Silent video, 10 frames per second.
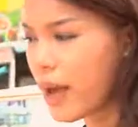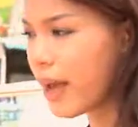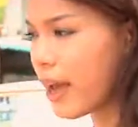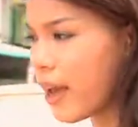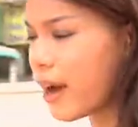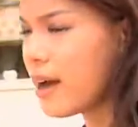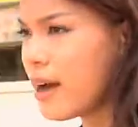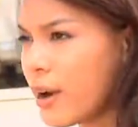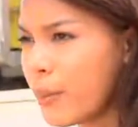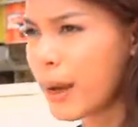my,
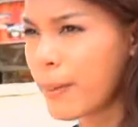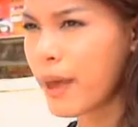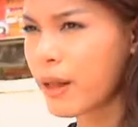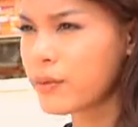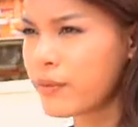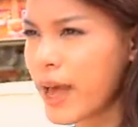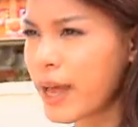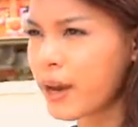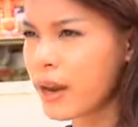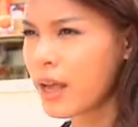my male
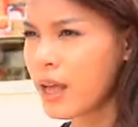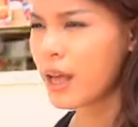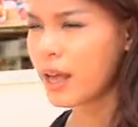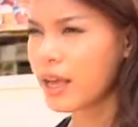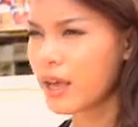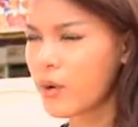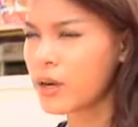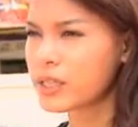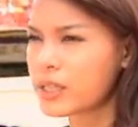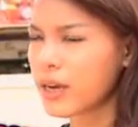fan, he
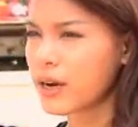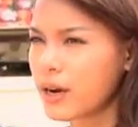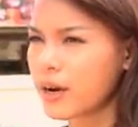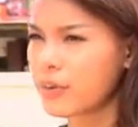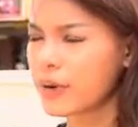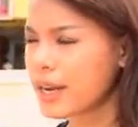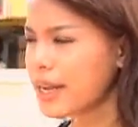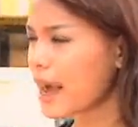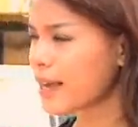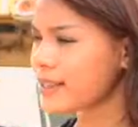was uh,
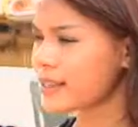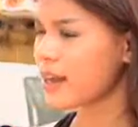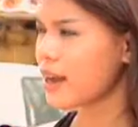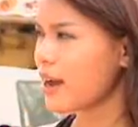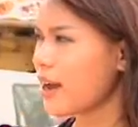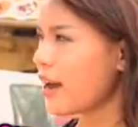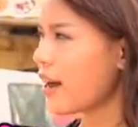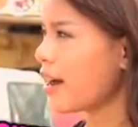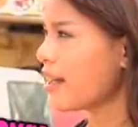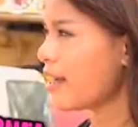really nice.
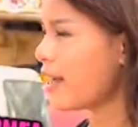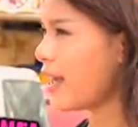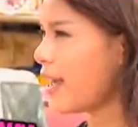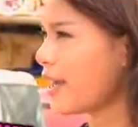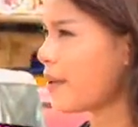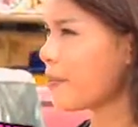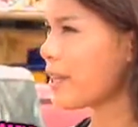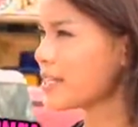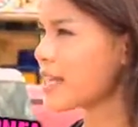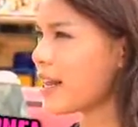Uh,
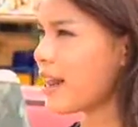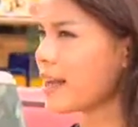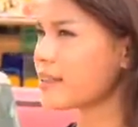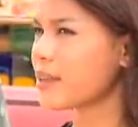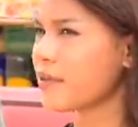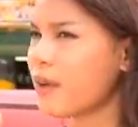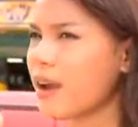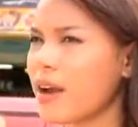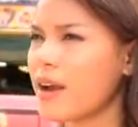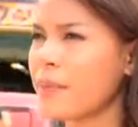he, he said, like,
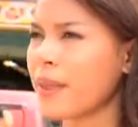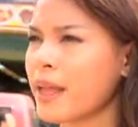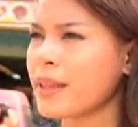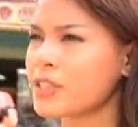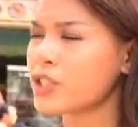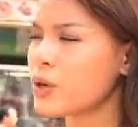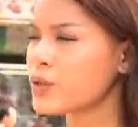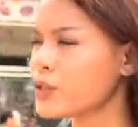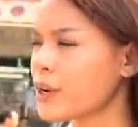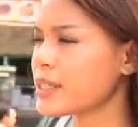Sylvia, there's
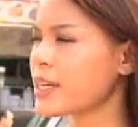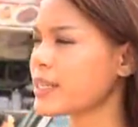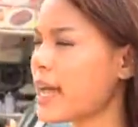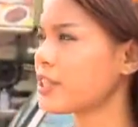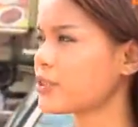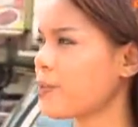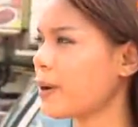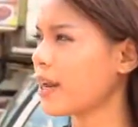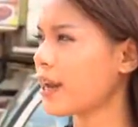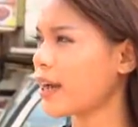no strings attached,
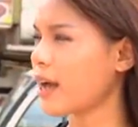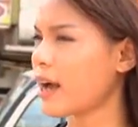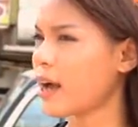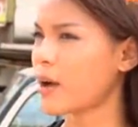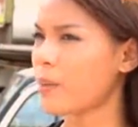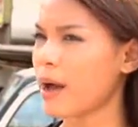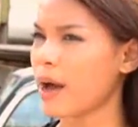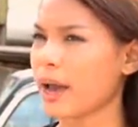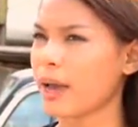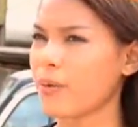but um,
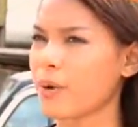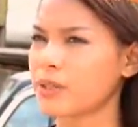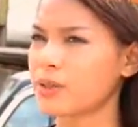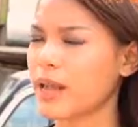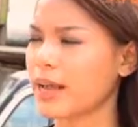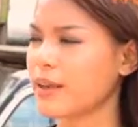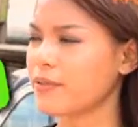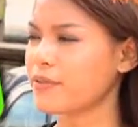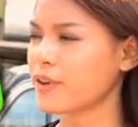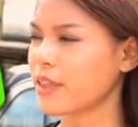I want to like
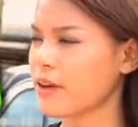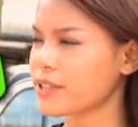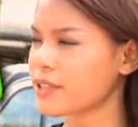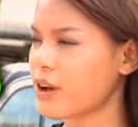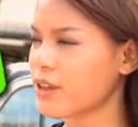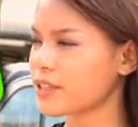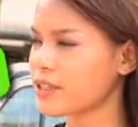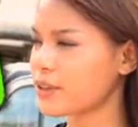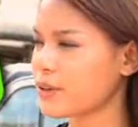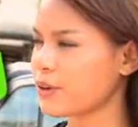give three thousand dollars
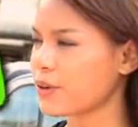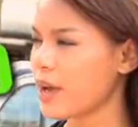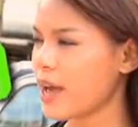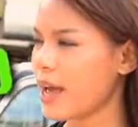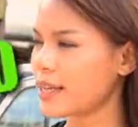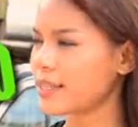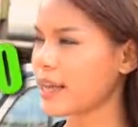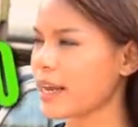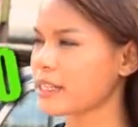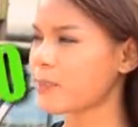to you as
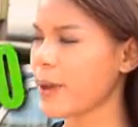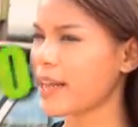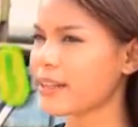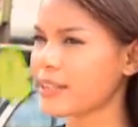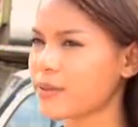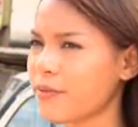an expense